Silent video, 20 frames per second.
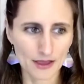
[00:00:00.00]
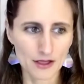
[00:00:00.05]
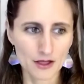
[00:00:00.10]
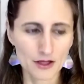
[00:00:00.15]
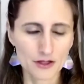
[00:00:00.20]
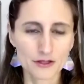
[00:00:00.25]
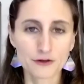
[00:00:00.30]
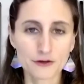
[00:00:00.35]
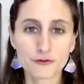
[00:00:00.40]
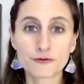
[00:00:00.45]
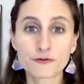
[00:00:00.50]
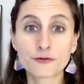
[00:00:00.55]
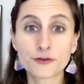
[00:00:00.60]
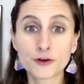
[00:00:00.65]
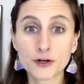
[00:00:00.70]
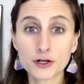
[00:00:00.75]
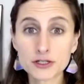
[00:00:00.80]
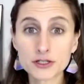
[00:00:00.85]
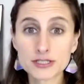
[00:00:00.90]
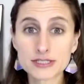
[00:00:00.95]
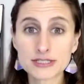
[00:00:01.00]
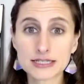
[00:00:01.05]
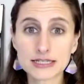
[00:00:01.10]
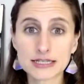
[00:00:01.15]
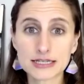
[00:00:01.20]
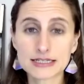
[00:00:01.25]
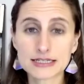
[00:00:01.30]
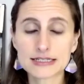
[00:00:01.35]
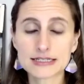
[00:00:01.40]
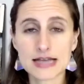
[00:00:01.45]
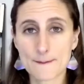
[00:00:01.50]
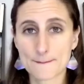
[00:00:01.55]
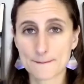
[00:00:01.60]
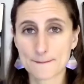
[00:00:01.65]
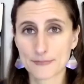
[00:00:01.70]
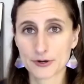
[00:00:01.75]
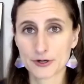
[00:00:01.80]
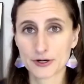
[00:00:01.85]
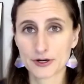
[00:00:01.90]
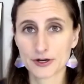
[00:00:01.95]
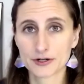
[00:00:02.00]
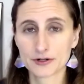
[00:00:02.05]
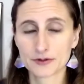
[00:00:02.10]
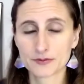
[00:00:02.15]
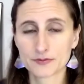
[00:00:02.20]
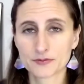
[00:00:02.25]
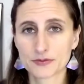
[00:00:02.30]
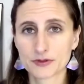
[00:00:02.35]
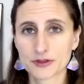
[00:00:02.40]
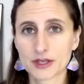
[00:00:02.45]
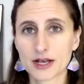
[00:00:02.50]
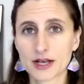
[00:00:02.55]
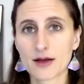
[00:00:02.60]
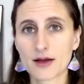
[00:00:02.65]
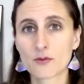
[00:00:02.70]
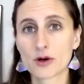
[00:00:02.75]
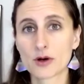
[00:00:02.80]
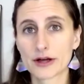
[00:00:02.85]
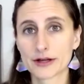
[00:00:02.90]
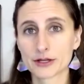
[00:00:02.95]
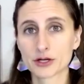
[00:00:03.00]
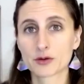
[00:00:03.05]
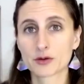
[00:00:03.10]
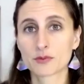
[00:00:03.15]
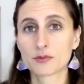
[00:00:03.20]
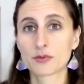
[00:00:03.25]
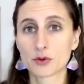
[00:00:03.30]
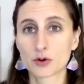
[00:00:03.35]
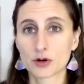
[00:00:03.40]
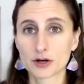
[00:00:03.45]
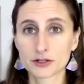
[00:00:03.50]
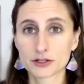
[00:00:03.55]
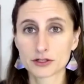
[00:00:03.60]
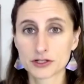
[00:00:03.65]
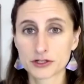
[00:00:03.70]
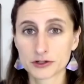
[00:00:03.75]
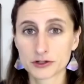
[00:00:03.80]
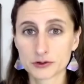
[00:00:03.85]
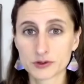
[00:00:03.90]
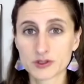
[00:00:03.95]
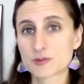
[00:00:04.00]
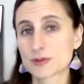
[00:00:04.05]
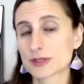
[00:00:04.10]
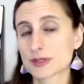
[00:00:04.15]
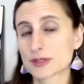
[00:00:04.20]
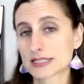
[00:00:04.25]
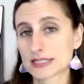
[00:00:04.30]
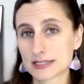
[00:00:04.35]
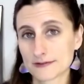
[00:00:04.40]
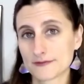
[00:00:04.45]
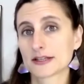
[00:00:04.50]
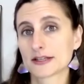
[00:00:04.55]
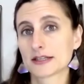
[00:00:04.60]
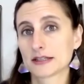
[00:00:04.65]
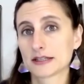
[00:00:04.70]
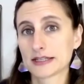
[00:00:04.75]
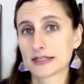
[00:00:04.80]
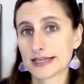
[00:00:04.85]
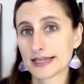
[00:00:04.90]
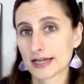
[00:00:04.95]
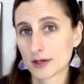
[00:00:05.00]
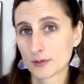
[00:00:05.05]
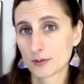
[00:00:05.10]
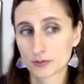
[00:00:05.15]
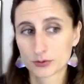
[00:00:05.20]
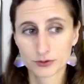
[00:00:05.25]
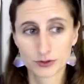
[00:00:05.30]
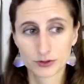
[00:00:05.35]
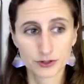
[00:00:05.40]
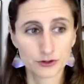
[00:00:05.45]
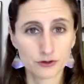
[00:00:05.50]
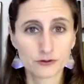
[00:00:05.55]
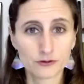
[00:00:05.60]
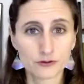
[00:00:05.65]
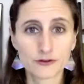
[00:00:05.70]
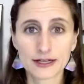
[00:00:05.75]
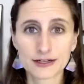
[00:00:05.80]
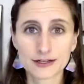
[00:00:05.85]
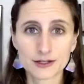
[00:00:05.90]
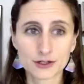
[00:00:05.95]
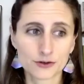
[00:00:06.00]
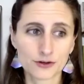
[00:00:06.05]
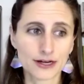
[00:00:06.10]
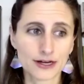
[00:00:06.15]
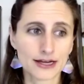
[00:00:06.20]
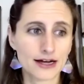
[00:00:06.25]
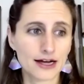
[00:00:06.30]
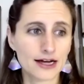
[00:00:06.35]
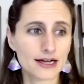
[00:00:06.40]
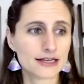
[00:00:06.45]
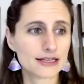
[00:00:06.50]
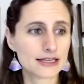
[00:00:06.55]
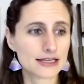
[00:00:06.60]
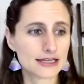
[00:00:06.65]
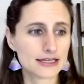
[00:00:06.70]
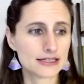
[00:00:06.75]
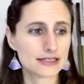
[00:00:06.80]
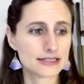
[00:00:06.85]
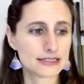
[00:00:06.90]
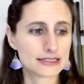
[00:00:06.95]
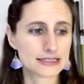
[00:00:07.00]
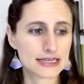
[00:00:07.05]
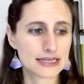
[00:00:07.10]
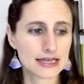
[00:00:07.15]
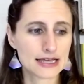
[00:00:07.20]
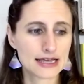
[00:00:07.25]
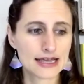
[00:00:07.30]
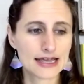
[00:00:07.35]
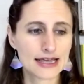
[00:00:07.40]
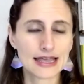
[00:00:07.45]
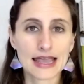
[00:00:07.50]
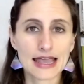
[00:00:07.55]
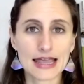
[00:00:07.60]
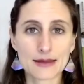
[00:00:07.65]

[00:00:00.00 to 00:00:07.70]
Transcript: the first number that I want your board to specifically approve and agree on is a